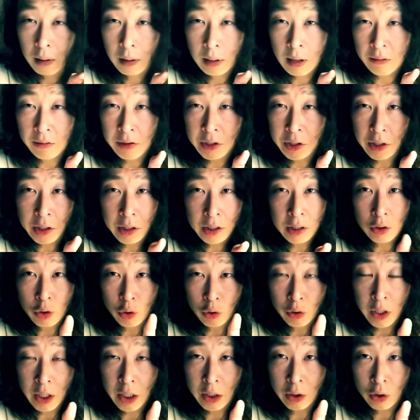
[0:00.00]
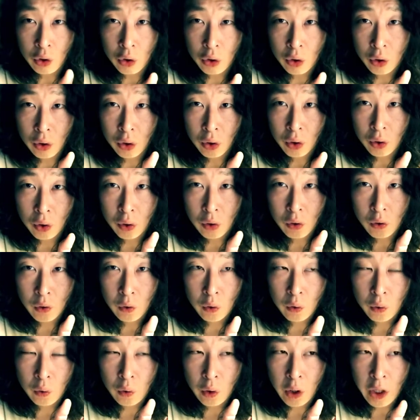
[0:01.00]
Everything is unique to
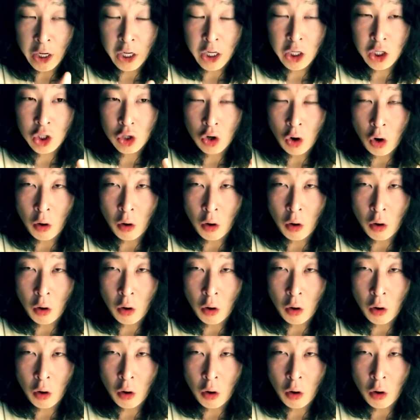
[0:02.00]
each